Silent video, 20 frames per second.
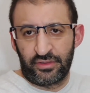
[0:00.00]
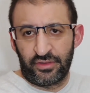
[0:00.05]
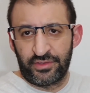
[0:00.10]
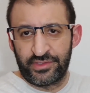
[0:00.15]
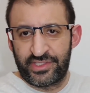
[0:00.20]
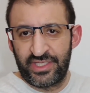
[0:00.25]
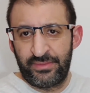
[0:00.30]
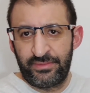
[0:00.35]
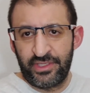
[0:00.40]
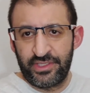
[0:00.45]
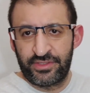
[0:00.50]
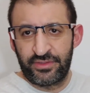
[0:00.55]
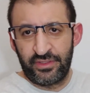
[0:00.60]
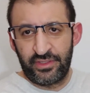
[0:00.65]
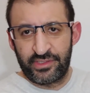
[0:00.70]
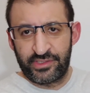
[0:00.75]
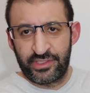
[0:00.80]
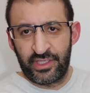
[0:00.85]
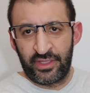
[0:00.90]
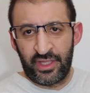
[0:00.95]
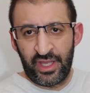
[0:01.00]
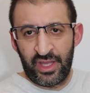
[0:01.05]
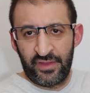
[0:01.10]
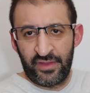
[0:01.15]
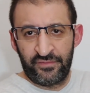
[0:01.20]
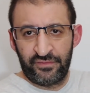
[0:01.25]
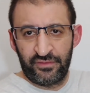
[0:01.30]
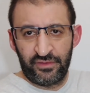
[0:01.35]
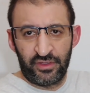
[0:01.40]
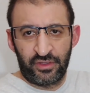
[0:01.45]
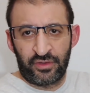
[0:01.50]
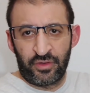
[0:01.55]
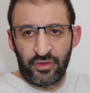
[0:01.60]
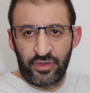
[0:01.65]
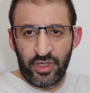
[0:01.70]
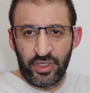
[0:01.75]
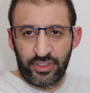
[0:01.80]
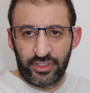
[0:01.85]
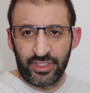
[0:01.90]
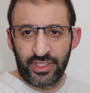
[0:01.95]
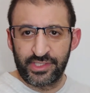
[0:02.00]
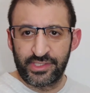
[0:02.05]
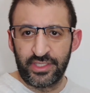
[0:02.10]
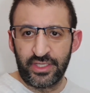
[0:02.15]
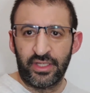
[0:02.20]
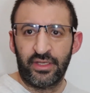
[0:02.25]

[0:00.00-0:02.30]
the concept is to understand I have a concrete